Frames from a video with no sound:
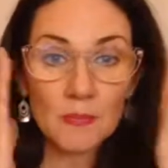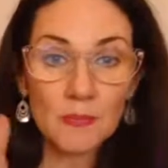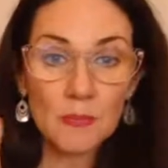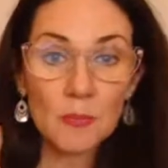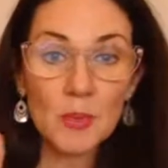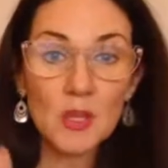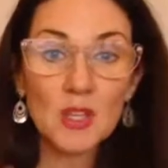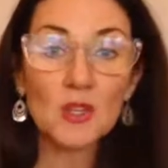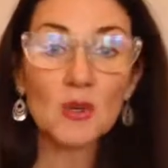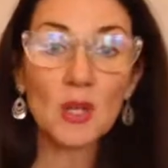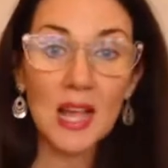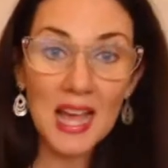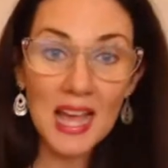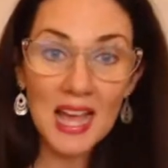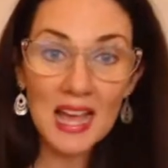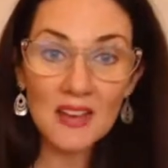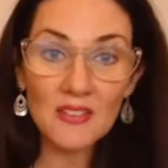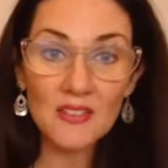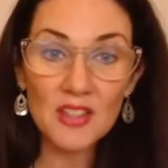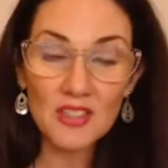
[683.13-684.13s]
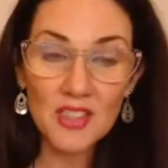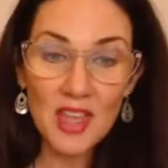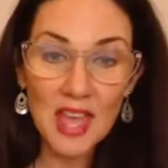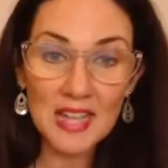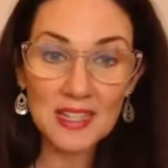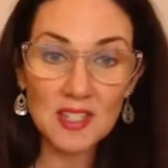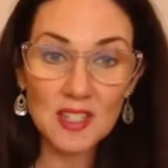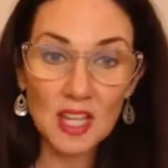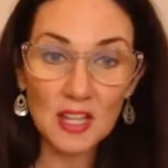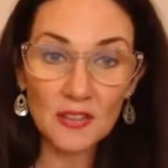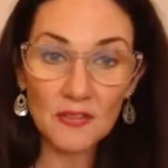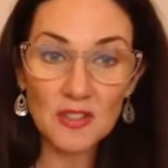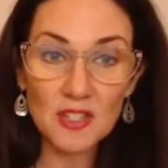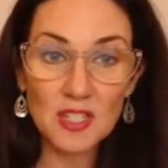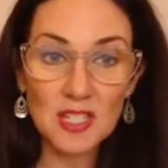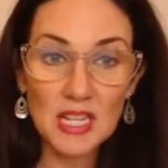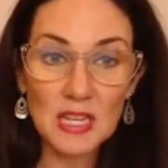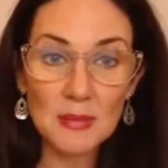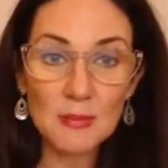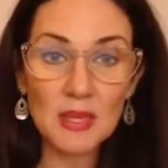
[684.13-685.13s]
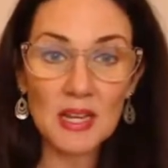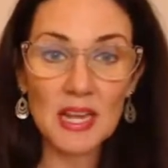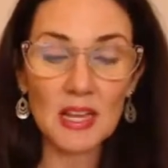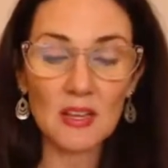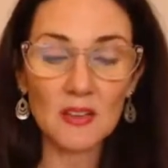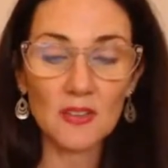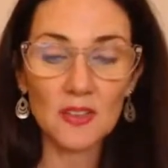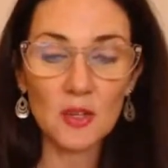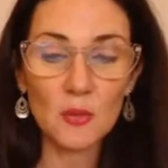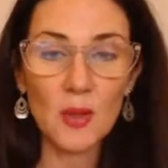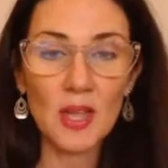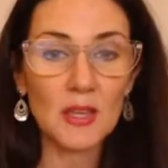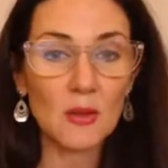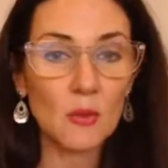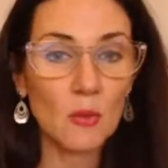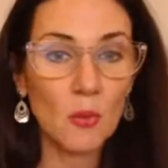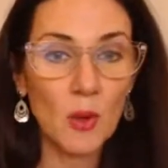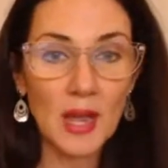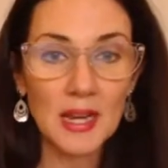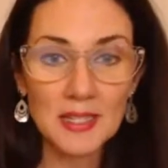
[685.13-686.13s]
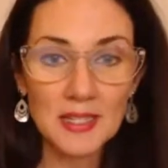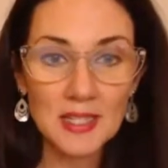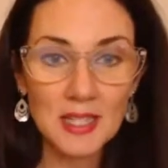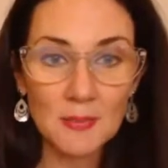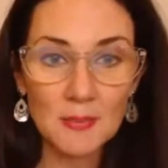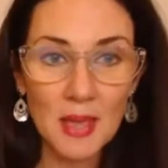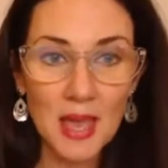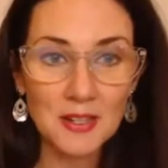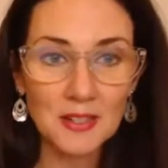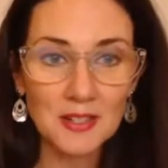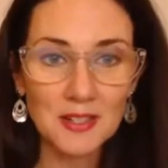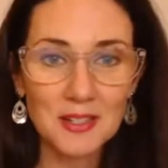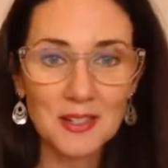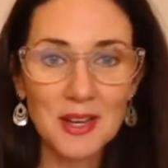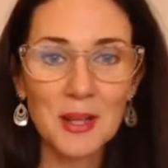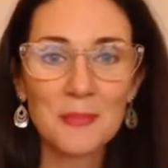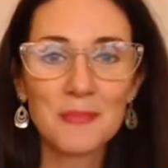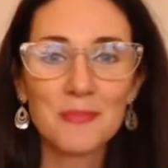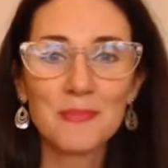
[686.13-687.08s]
But you'll have that self-esteem in a healthy way. Why does it matter?